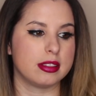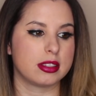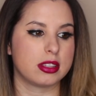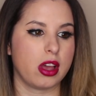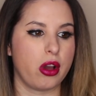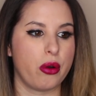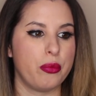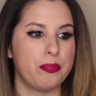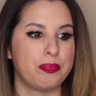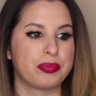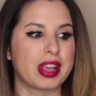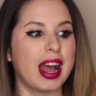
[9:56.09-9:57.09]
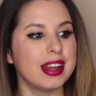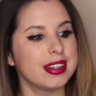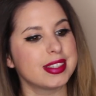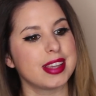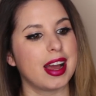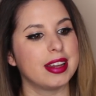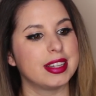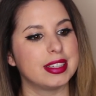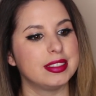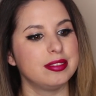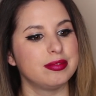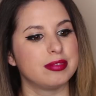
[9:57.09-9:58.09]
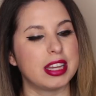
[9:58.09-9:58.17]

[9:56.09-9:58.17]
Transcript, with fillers: So I decided,